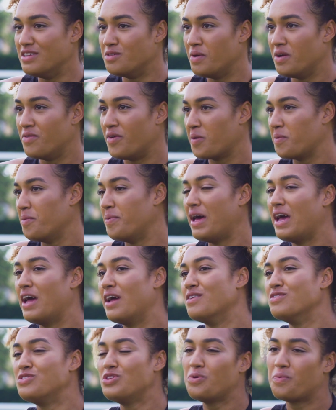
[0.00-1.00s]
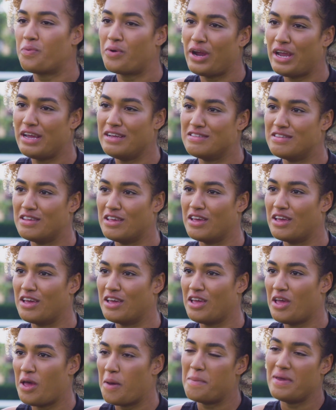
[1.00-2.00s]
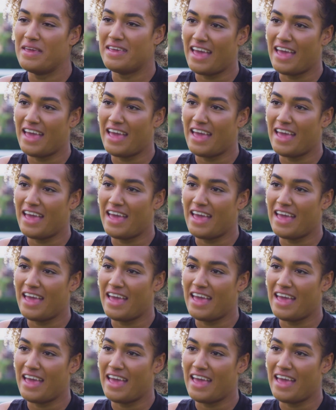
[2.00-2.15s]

to be a rugby player, you're too pretty to be